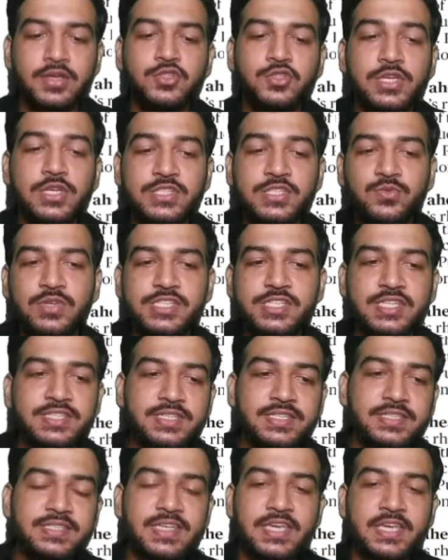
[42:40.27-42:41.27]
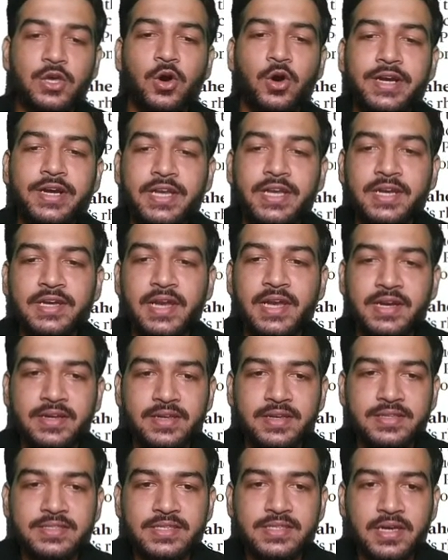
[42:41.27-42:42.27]
So is wajah se security
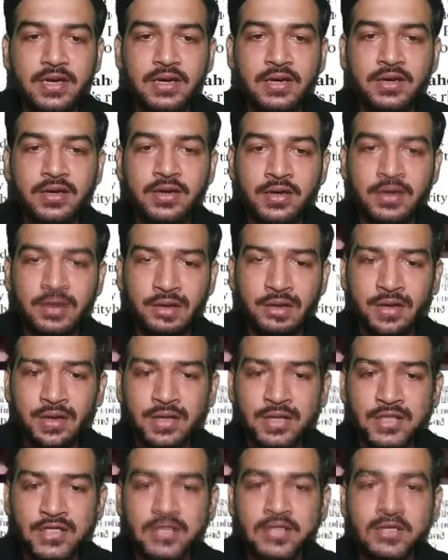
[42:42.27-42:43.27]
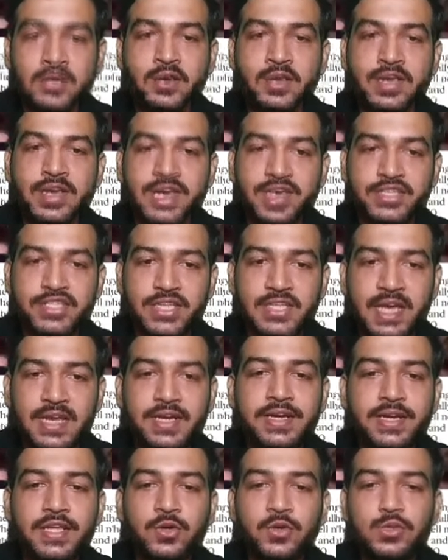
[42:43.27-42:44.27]
deterrence ka reason or
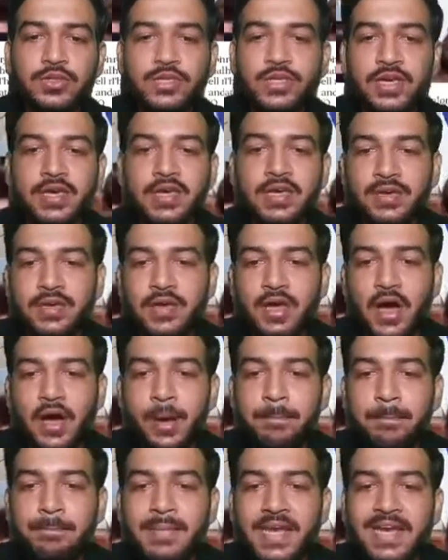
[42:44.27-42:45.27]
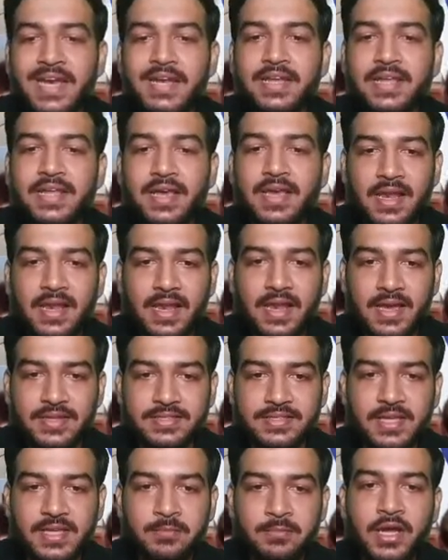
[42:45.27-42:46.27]
rationality hoti hai a military
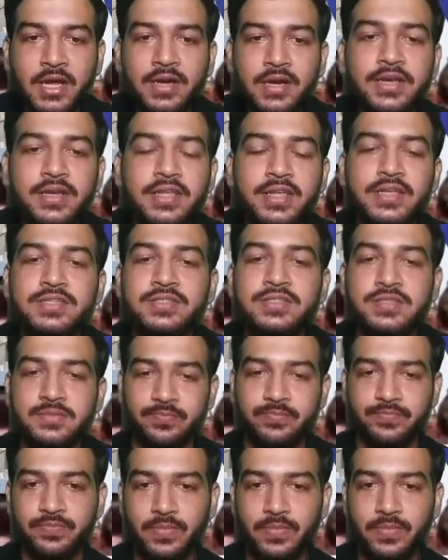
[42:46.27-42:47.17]
alliance. Some countries